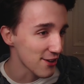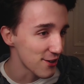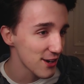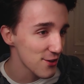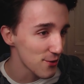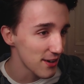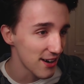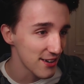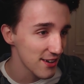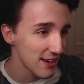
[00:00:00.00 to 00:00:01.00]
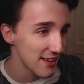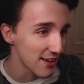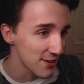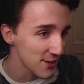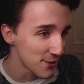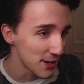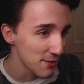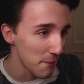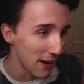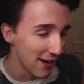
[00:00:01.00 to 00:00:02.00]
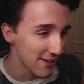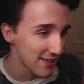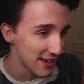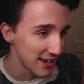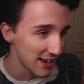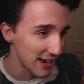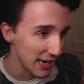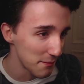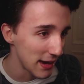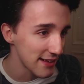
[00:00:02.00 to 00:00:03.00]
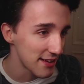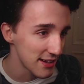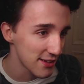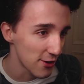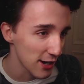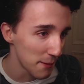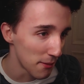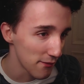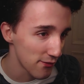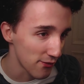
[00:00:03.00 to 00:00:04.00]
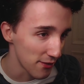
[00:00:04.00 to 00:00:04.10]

star destroyer under, is undergoing repairs in a maintenance dock above